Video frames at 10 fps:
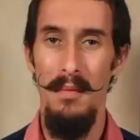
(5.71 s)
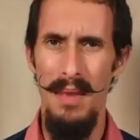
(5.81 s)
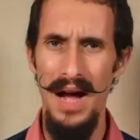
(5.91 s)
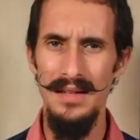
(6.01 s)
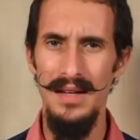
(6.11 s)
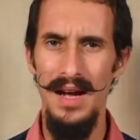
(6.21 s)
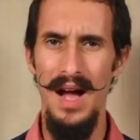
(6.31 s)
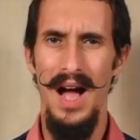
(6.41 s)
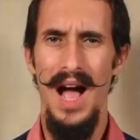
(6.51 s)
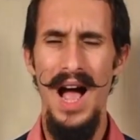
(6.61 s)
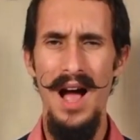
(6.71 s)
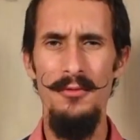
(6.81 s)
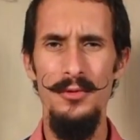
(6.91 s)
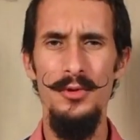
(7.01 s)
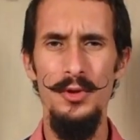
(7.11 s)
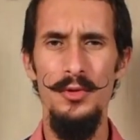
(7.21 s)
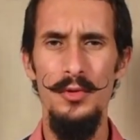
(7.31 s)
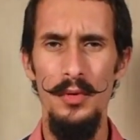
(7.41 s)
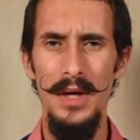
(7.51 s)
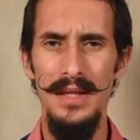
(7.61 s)
But how do you
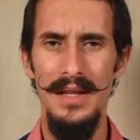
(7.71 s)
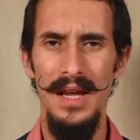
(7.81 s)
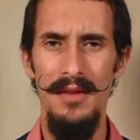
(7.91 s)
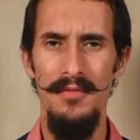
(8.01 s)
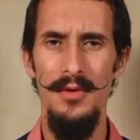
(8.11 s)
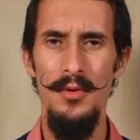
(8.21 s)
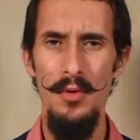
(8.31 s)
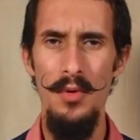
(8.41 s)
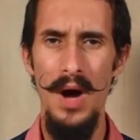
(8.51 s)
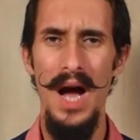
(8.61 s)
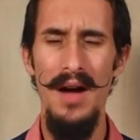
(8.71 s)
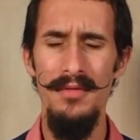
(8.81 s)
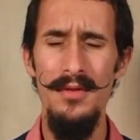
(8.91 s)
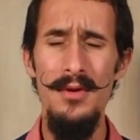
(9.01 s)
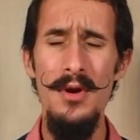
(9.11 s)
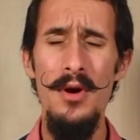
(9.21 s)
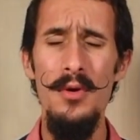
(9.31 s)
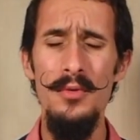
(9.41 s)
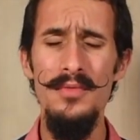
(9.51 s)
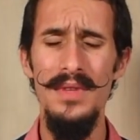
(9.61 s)
do it if you have
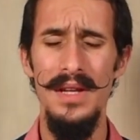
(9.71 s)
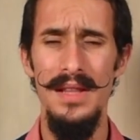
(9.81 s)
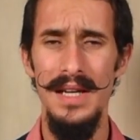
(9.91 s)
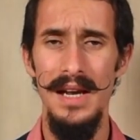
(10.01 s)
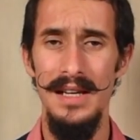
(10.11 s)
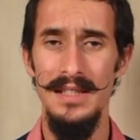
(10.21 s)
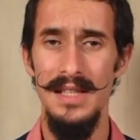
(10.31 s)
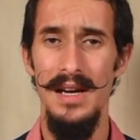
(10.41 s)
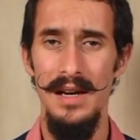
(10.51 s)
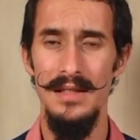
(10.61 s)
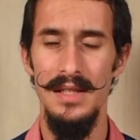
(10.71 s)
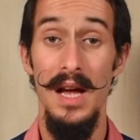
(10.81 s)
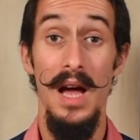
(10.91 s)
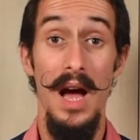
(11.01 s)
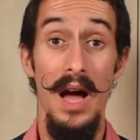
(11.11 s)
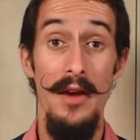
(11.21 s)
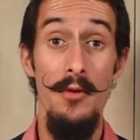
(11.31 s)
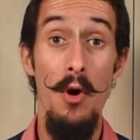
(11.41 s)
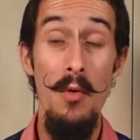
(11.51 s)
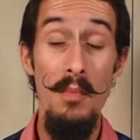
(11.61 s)
no technical skills and
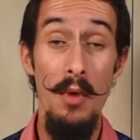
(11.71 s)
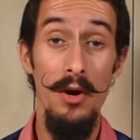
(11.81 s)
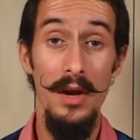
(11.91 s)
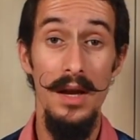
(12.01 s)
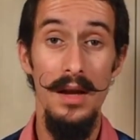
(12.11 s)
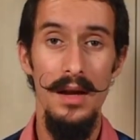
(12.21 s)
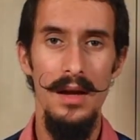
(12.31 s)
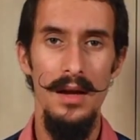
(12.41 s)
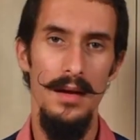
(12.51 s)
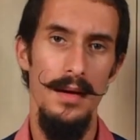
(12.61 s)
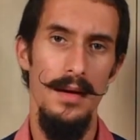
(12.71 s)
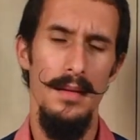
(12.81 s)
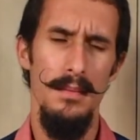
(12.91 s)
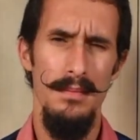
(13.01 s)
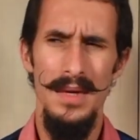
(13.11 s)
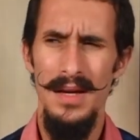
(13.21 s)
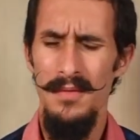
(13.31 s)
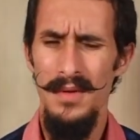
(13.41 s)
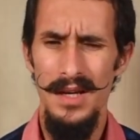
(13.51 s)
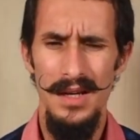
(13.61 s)
no money?
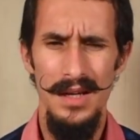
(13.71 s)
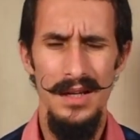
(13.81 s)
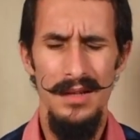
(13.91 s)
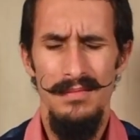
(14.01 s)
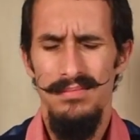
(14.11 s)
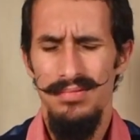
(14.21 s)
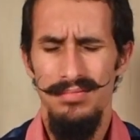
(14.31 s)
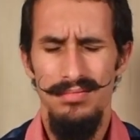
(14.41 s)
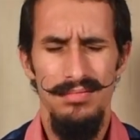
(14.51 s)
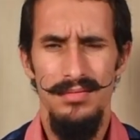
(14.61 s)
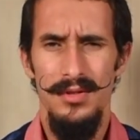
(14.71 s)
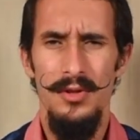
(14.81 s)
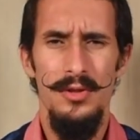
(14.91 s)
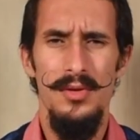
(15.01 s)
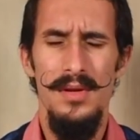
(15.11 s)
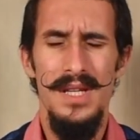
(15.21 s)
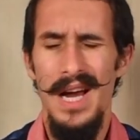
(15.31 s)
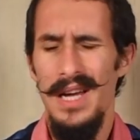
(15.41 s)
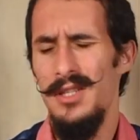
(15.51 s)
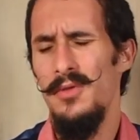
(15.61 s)
Maybe you should
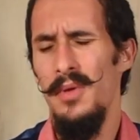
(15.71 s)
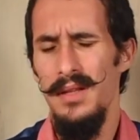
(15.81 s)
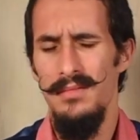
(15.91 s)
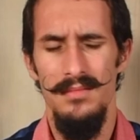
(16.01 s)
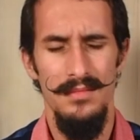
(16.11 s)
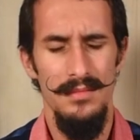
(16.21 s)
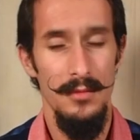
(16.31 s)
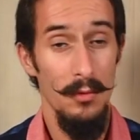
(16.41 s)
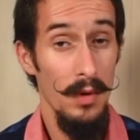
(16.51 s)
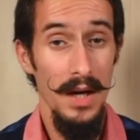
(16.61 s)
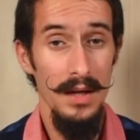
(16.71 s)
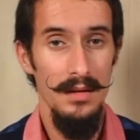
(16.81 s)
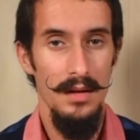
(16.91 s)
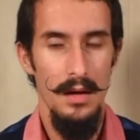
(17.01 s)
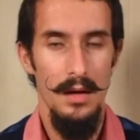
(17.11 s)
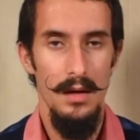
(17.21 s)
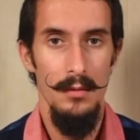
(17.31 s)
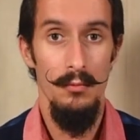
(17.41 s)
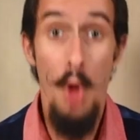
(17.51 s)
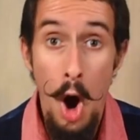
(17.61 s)
just quit, right?
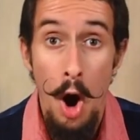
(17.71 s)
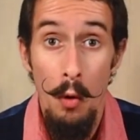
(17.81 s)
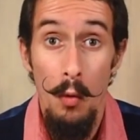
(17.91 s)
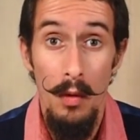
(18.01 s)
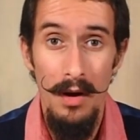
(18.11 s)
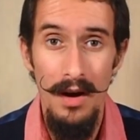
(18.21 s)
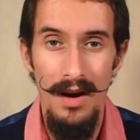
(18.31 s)
No!